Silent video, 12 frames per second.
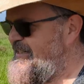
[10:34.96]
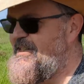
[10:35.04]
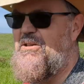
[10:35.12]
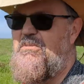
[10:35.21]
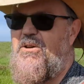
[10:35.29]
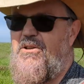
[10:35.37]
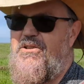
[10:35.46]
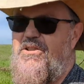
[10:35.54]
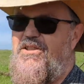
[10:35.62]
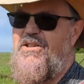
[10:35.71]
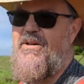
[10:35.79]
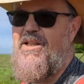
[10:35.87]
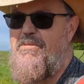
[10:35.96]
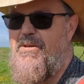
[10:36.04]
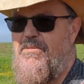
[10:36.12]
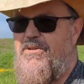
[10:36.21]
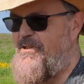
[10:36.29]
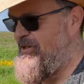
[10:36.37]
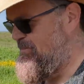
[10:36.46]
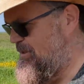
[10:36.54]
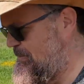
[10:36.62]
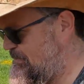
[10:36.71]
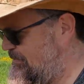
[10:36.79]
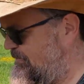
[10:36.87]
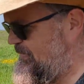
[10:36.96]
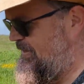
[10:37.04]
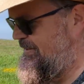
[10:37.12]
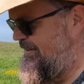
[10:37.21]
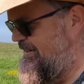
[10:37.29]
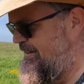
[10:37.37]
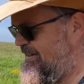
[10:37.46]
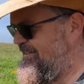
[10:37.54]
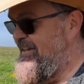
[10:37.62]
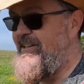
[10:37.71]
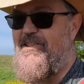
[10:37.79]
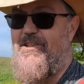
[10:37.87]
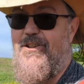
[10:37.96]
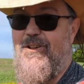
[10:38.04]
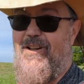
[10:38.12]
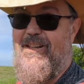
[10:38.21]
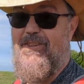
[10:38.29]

and watch to see where the bombs dropped. There's a jolly